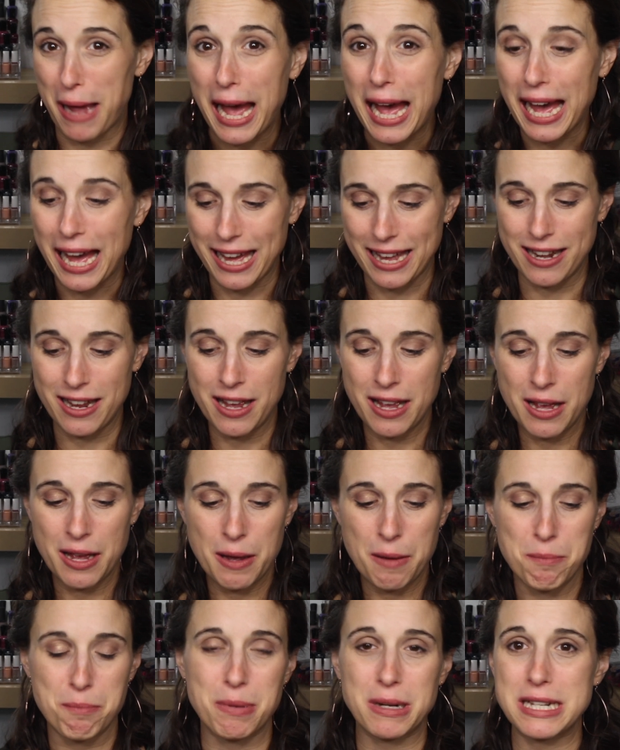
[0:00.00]
bad,
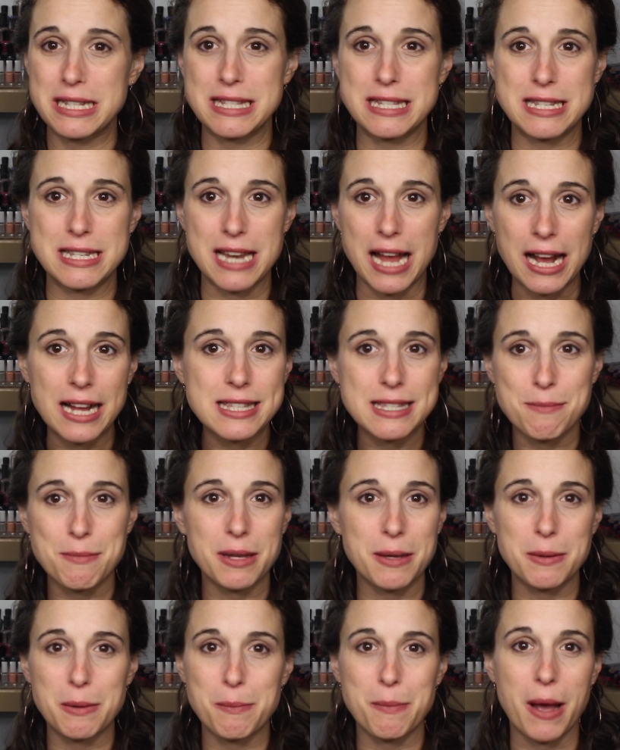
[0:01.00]
but it's not
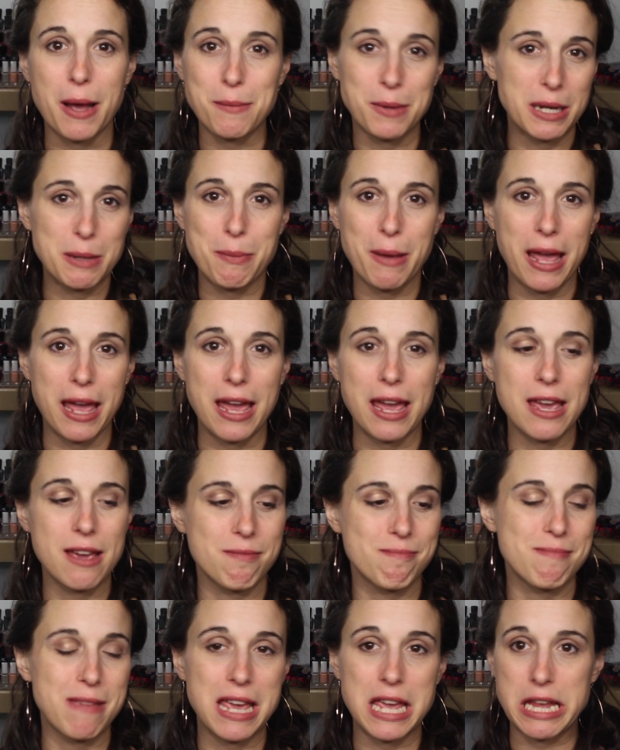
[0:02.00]
something I'm gonna
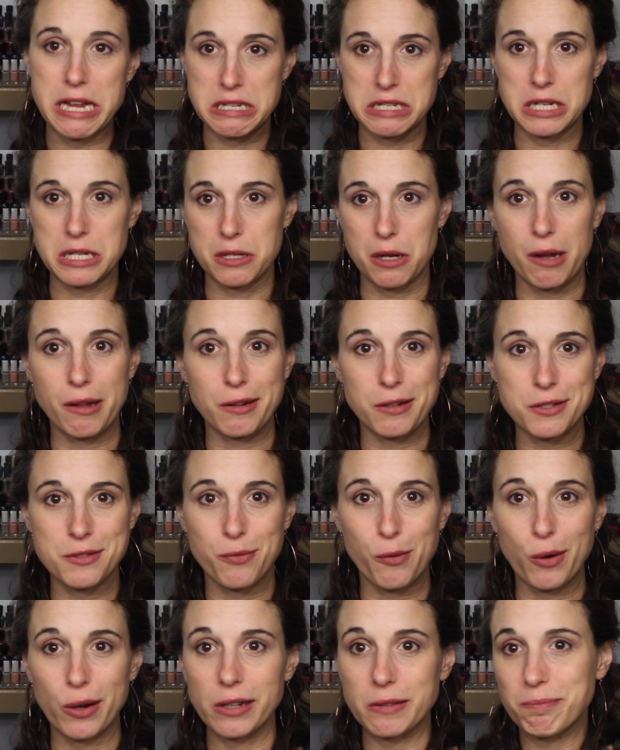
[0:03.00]
pay $18
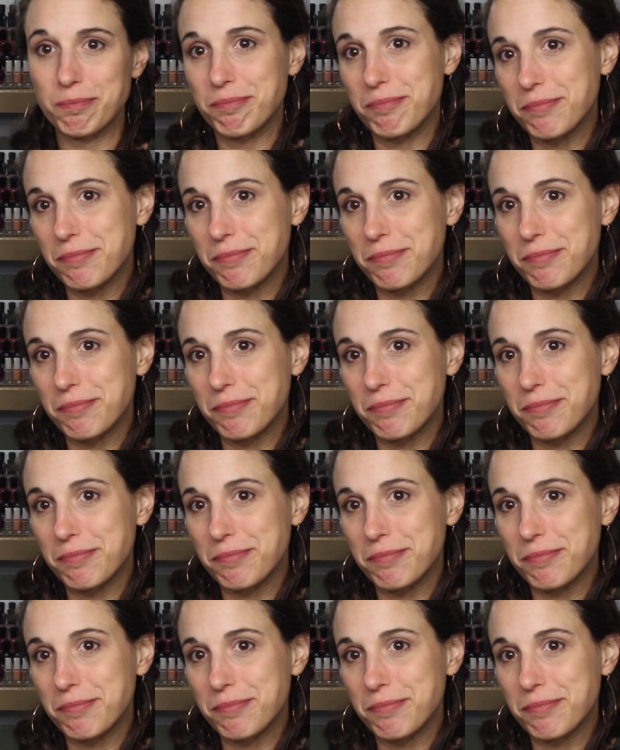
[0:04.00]
for.